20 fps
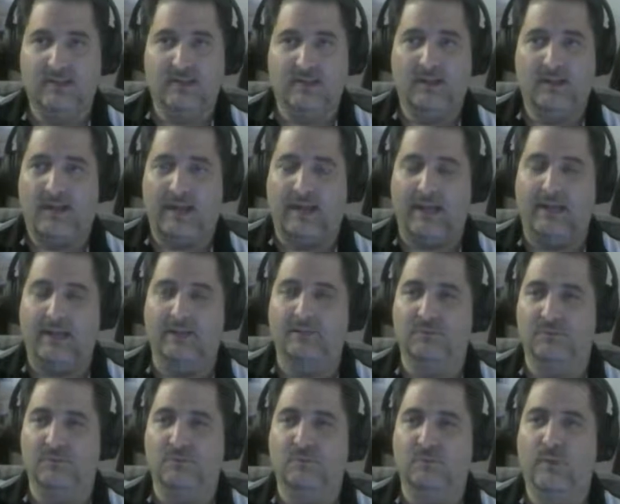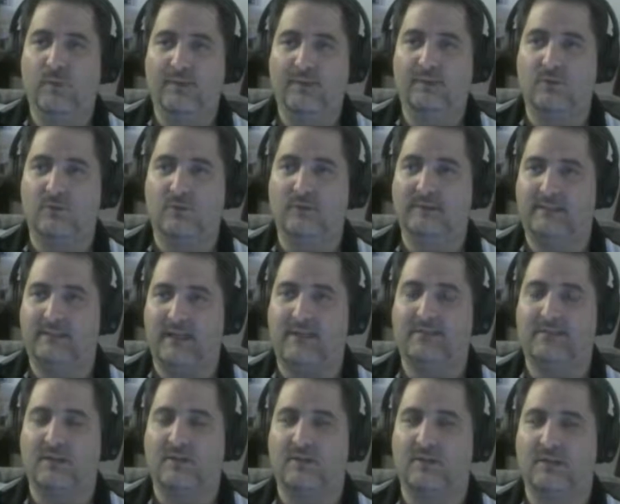And with your death
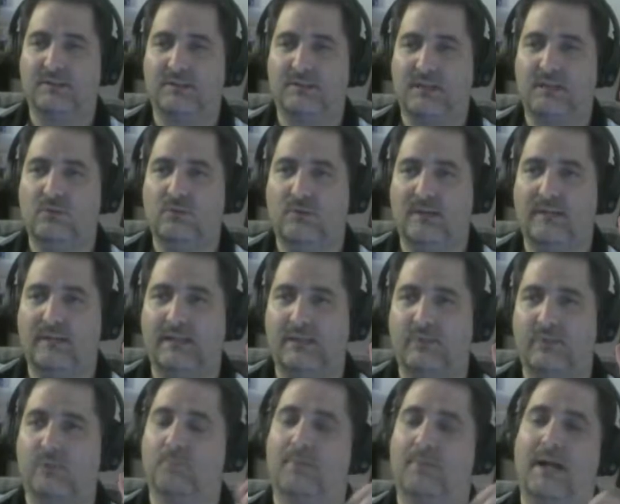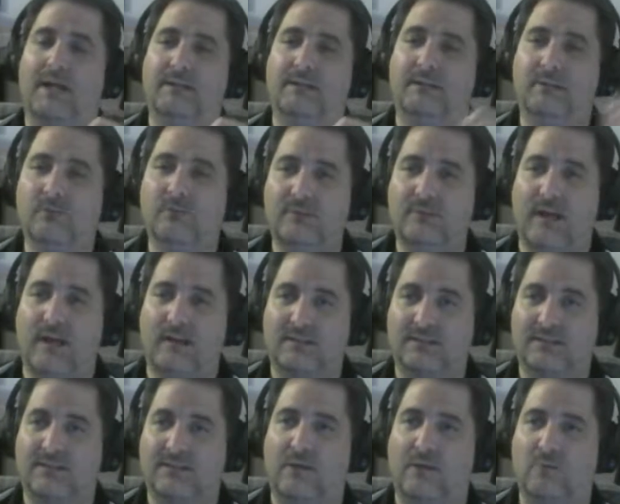currency, you can either buy new decks
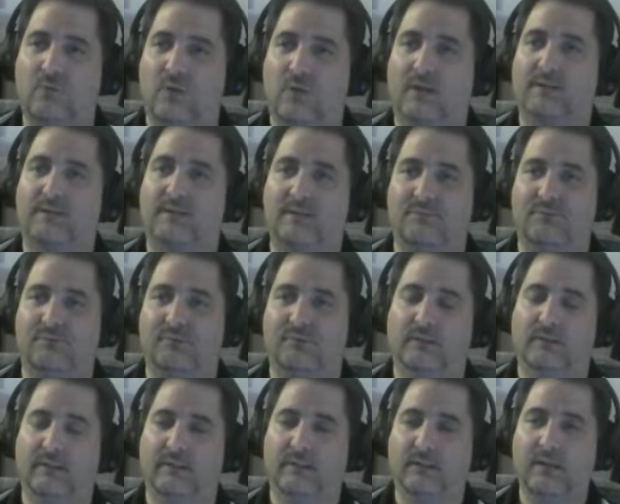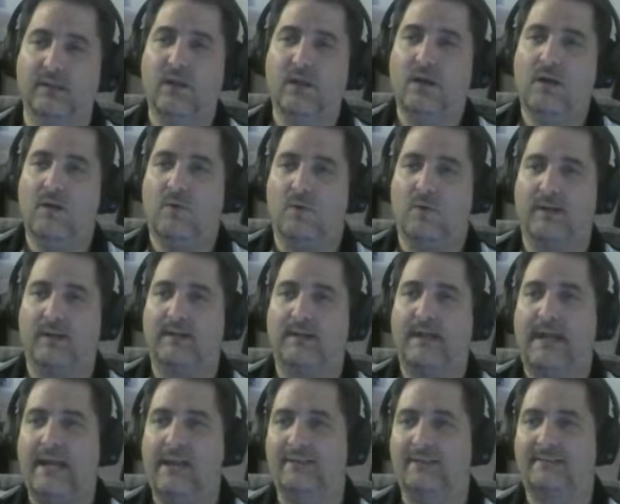that work differently or
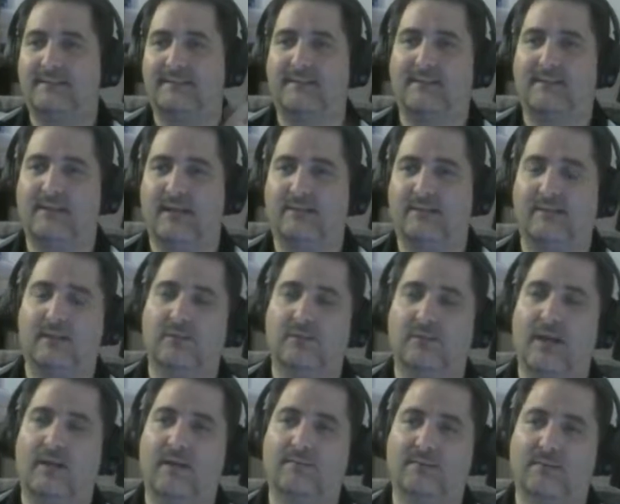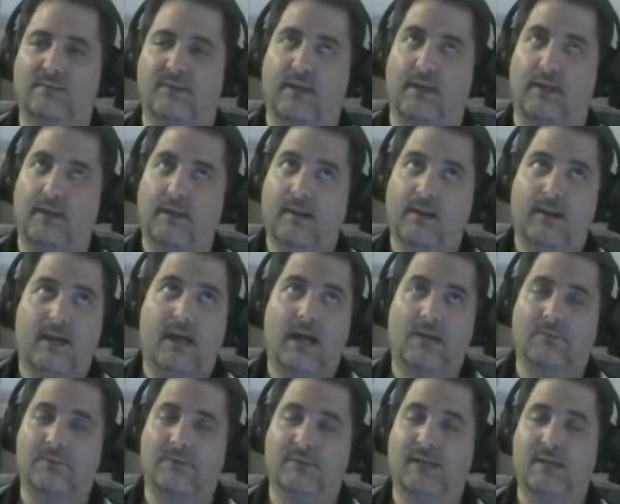enhance the deck that you have so that
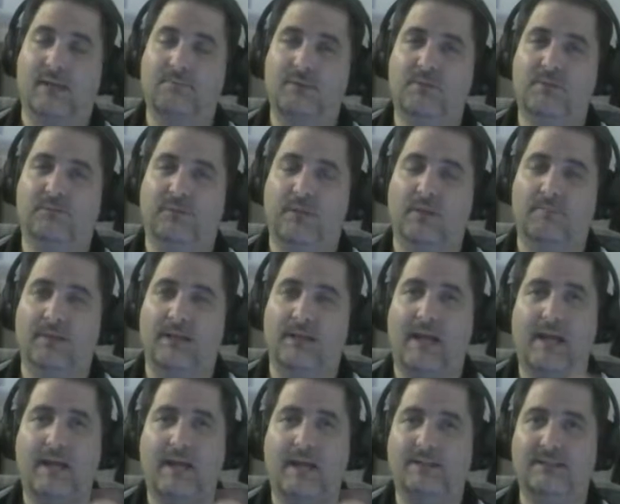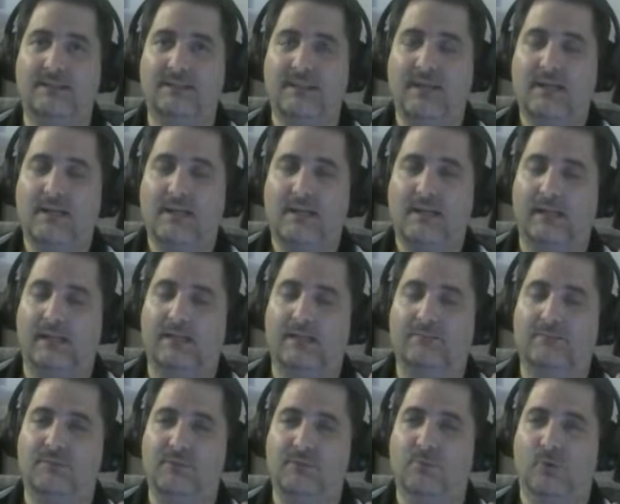every time you flip an ace, it
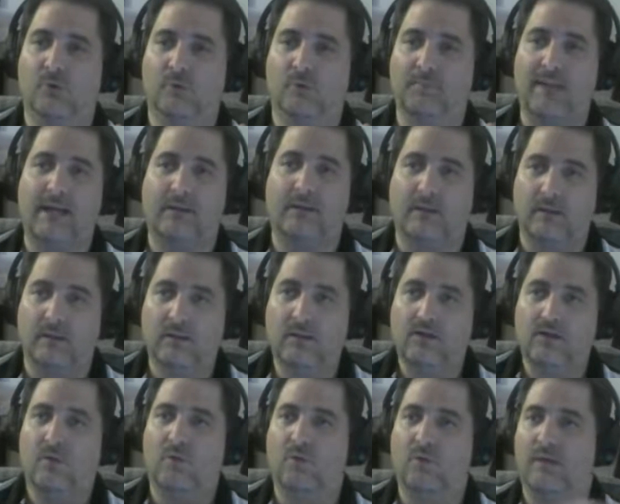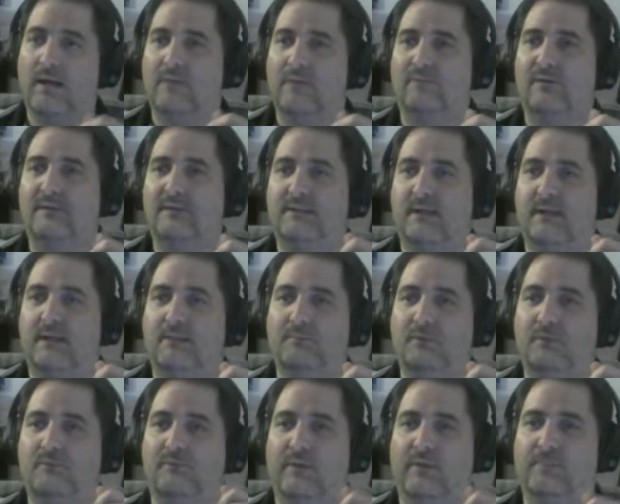gives you more mana. Or every time you
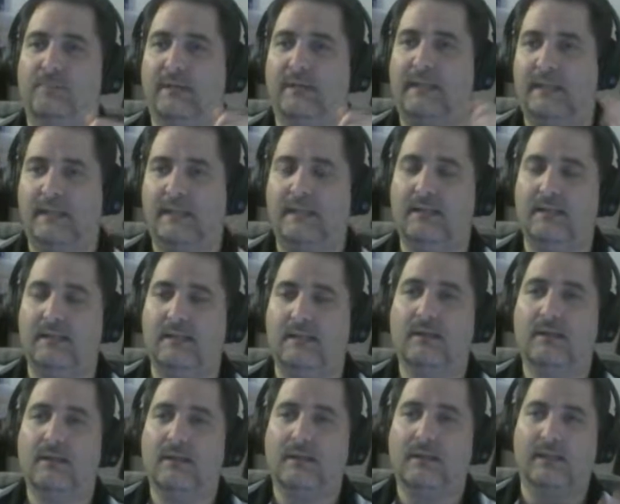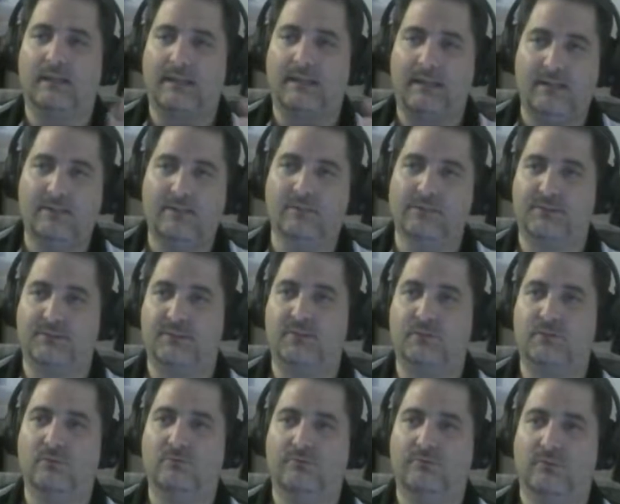flip a king, it heals you
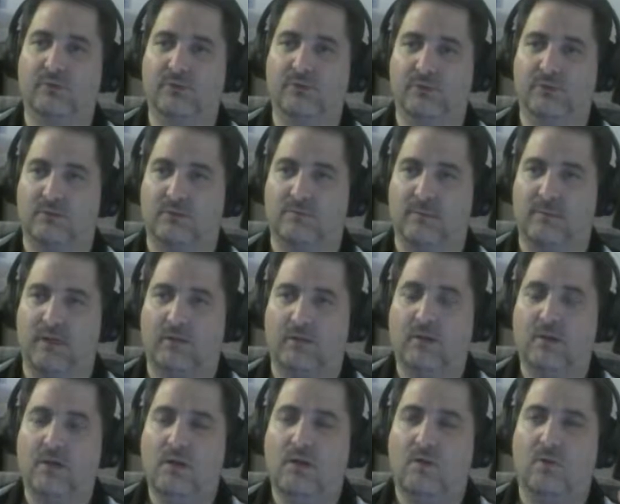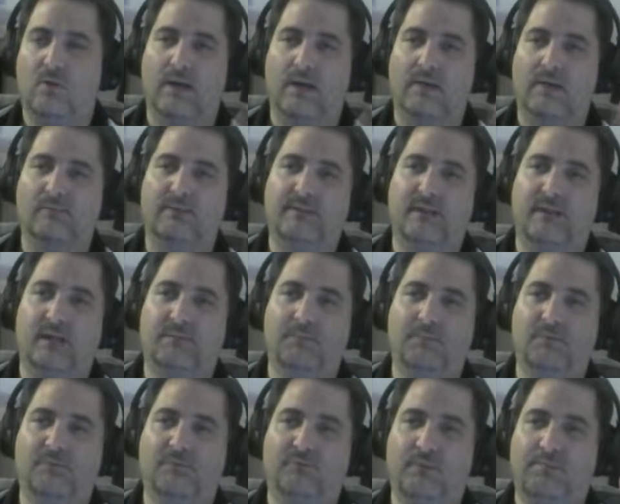for a certain amount. Or every time you
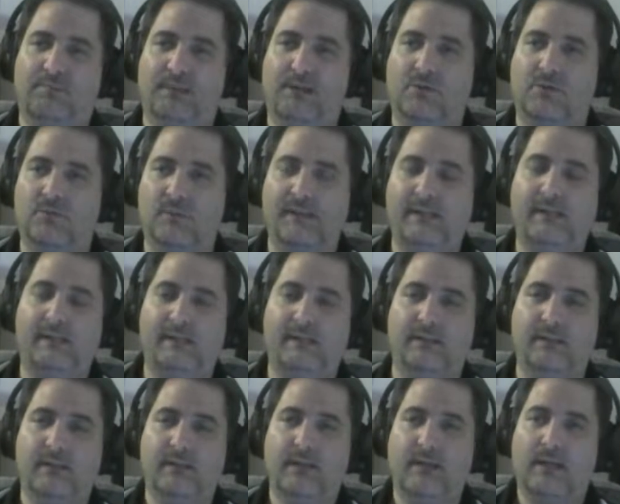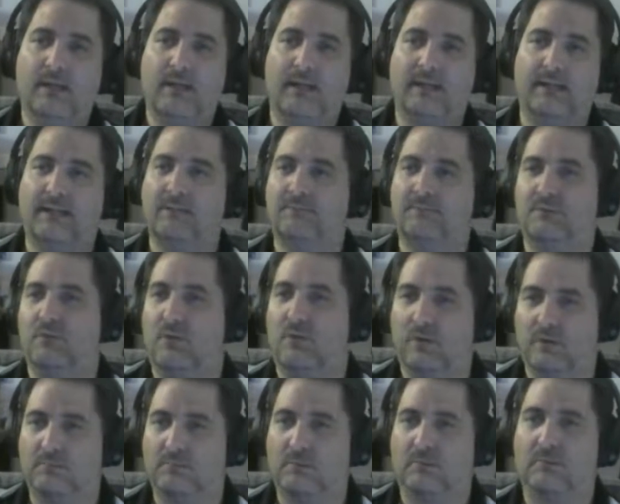flip a queen, it gives you
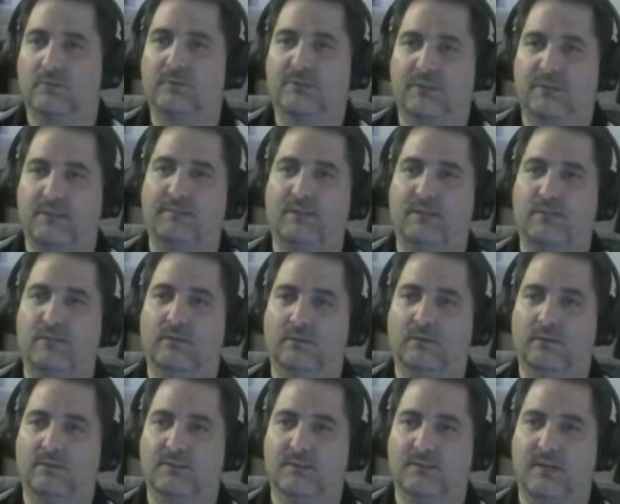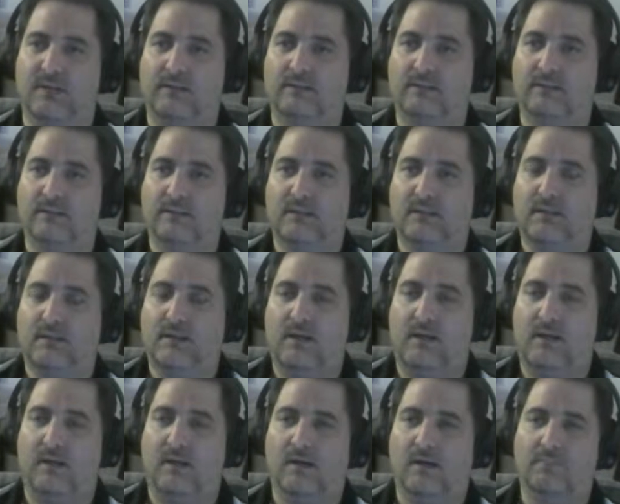armor or something along those lines.
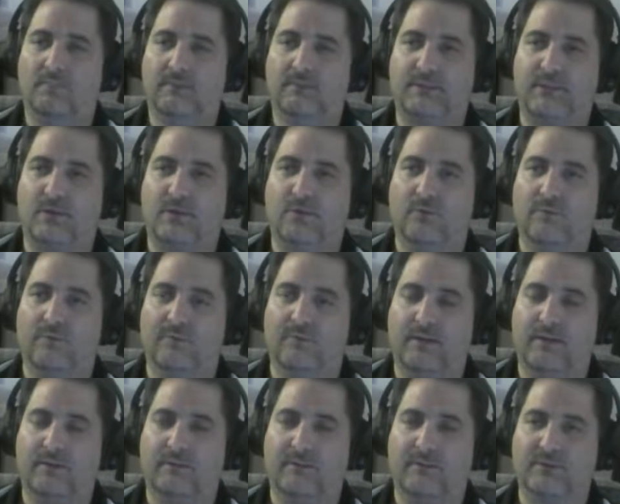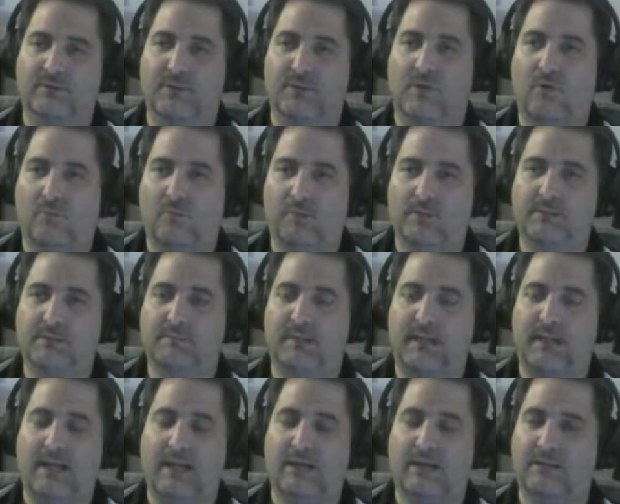So there's a whole bunch of
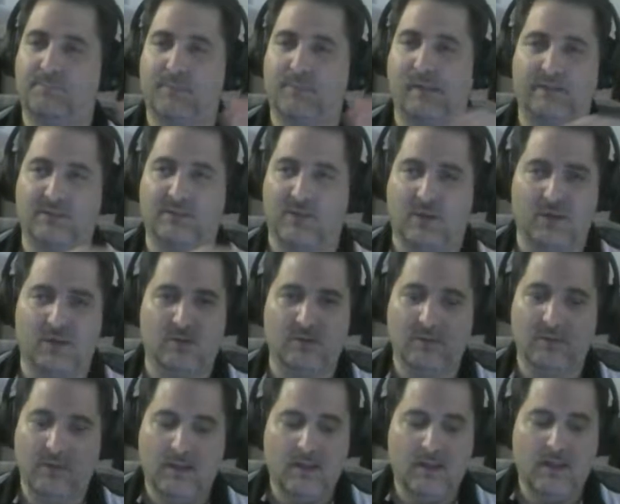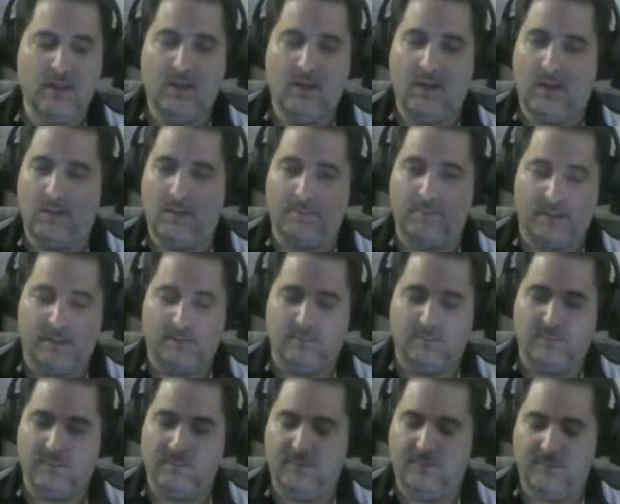mechanics, but it's all, I mean,
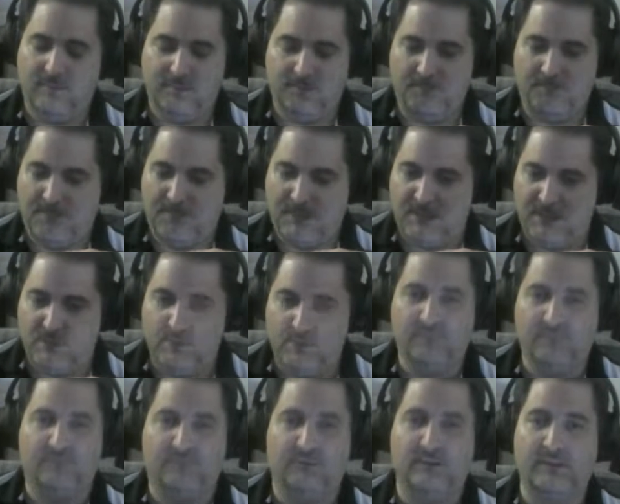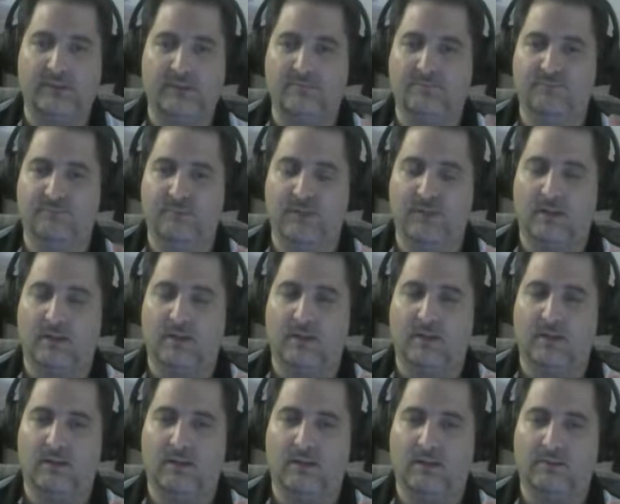beautifully,
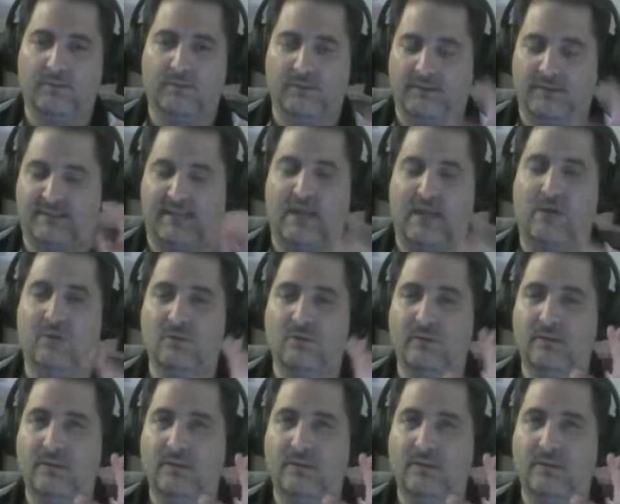the sound